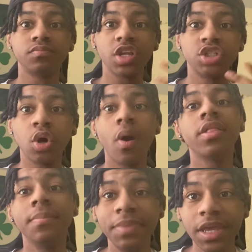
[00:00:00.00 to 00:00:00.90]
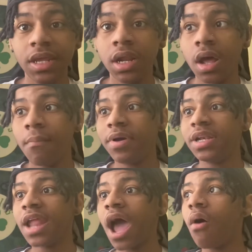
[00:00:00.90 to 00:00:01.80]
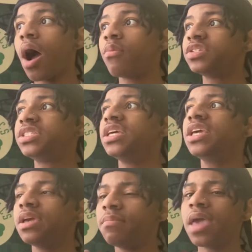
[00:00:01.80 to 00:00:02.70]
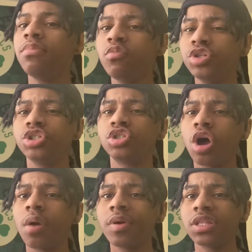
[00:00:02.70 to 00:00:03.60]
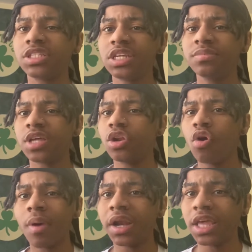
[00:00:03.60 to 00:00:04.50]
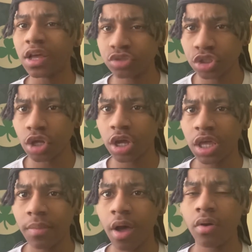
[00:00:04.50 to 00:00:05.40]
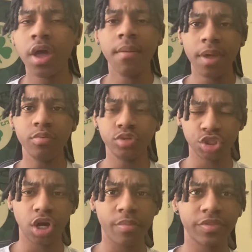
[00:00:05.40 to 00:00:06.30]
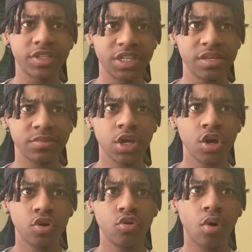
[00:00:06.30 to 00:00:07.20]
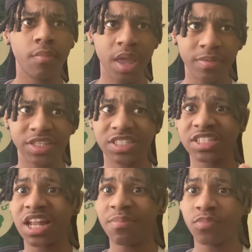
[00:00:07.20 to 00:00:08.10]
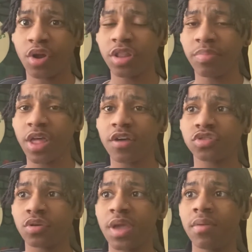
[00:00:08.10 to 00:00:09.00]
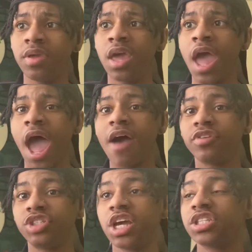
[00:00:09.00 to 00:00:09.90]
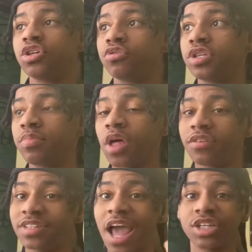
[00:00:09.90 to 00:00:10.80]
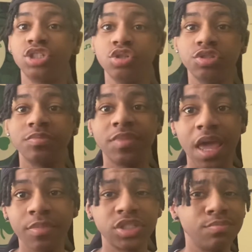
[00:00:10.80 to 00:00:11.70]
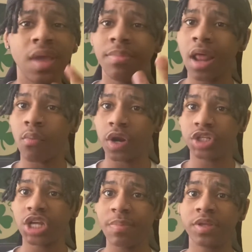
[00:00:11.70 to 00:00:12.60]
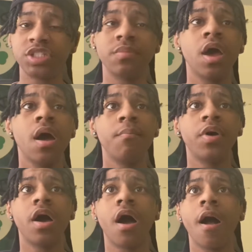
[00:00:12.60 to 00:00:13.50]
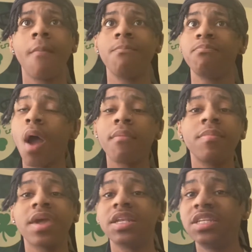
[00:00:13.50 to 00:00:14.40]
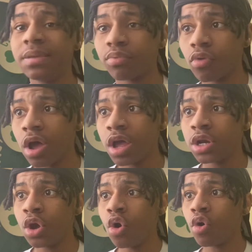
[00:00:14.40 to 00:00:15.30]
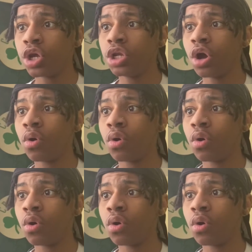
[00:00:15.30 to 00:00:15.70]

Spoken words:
Joel Embiid. But now I was thinking maybe we should talk about the teams that nobody else is talking about. Maybe we should talk about the teams who are maybe slept on in the playoffs, or maybe have a chance to go to the playoffs and actually do some damage. Maybe not win a championship, but probably make a deep run, or win